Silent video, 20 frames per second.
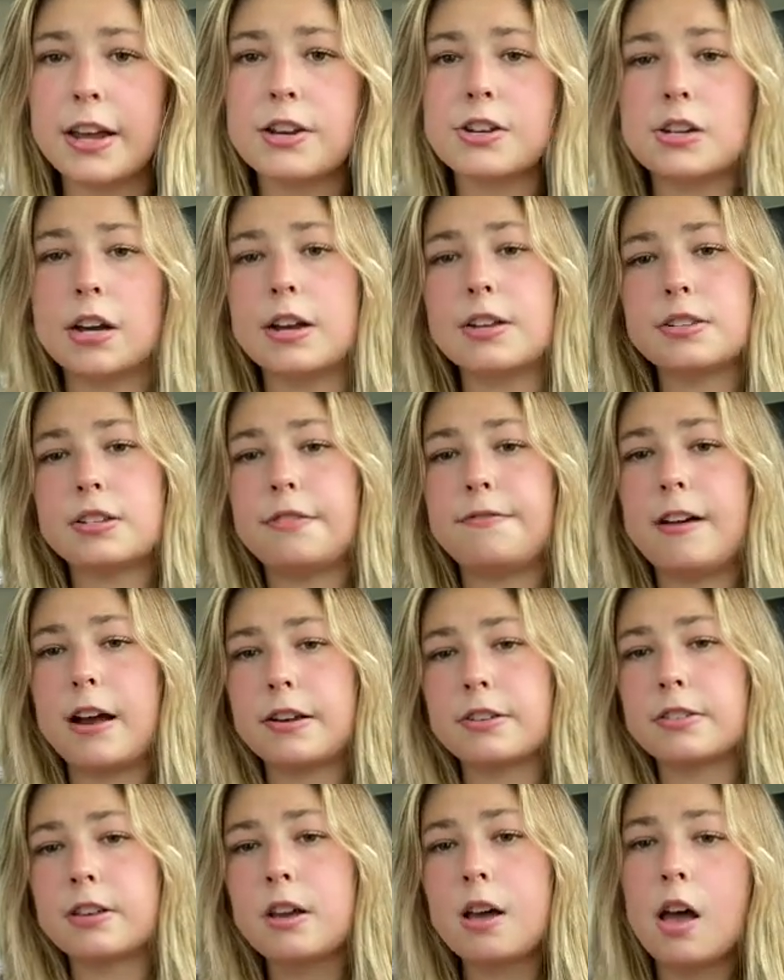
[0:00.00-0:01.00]
It just
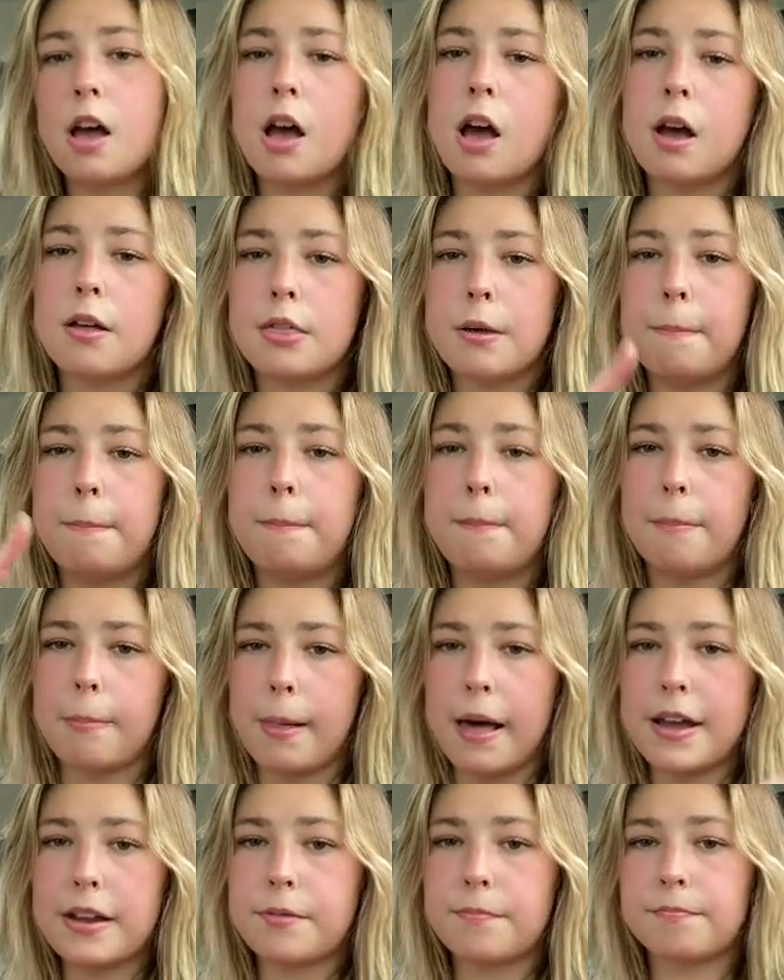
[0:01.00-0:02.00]
affects the
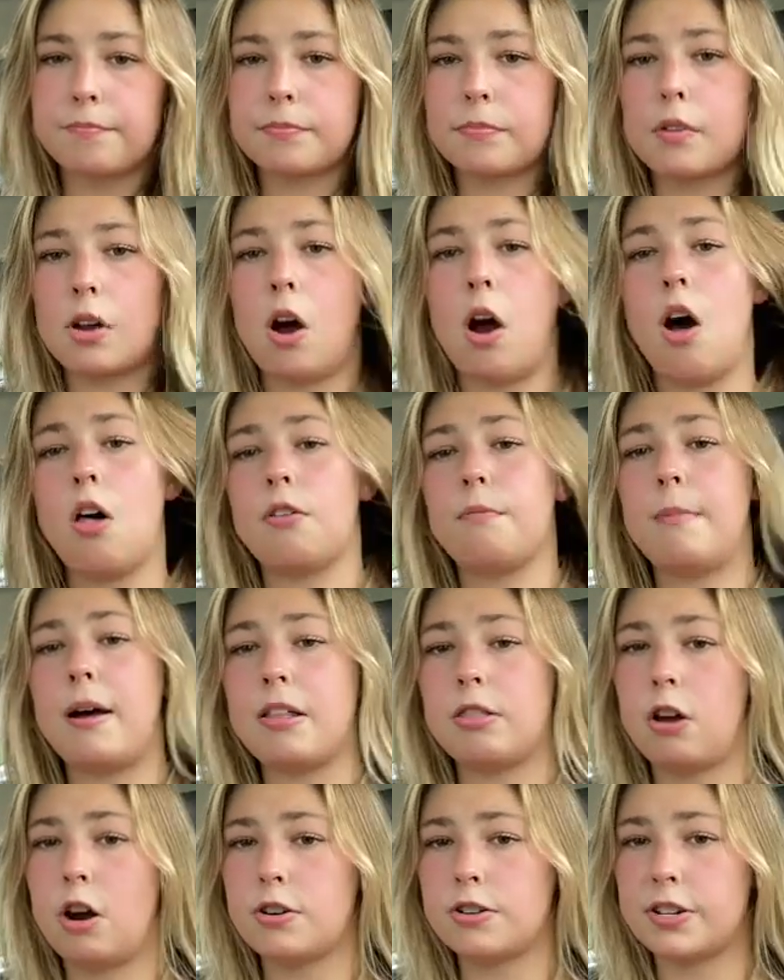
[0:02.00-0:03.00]
like all of my
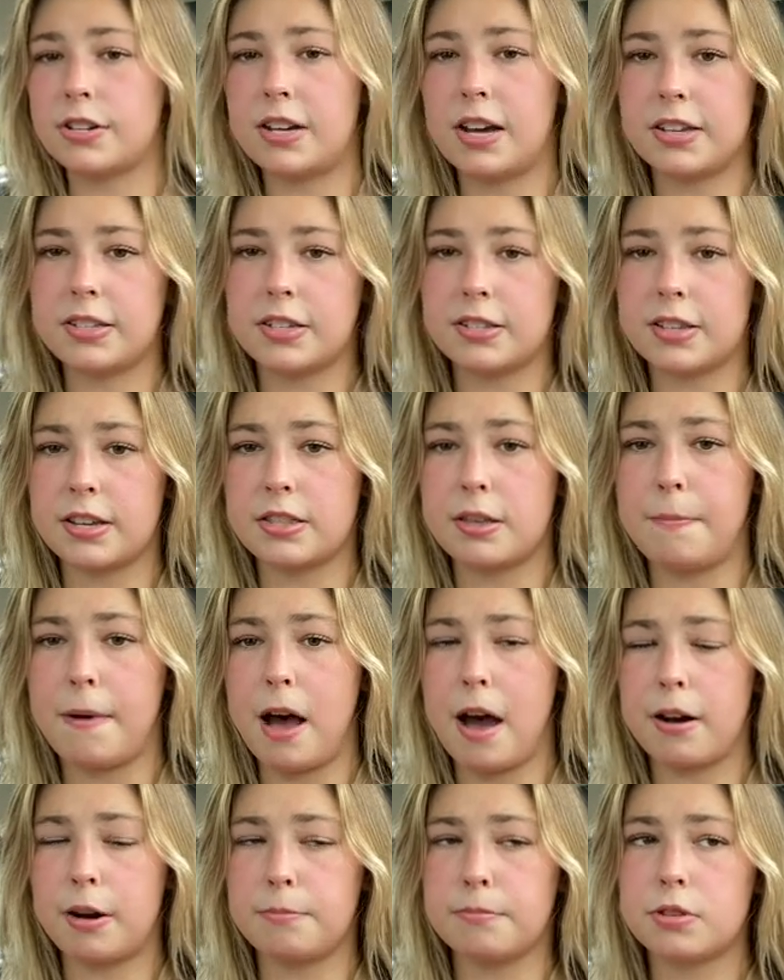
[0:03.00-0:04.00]
large intestines at the
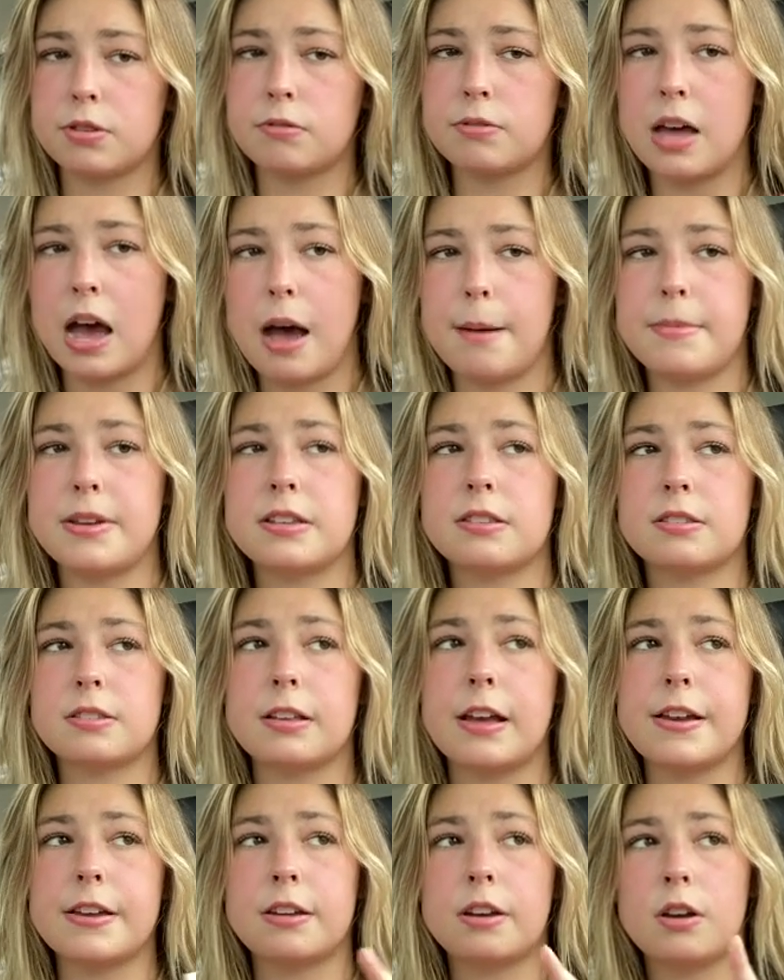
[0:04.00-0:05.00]
bottom. So that means
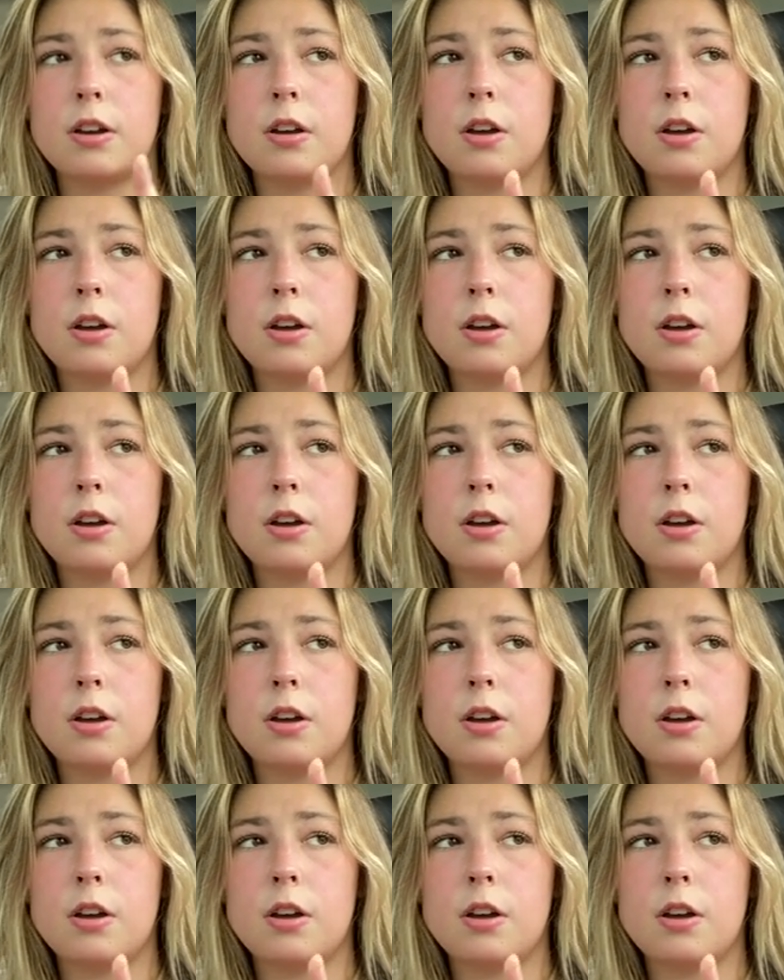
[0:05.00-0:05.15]
like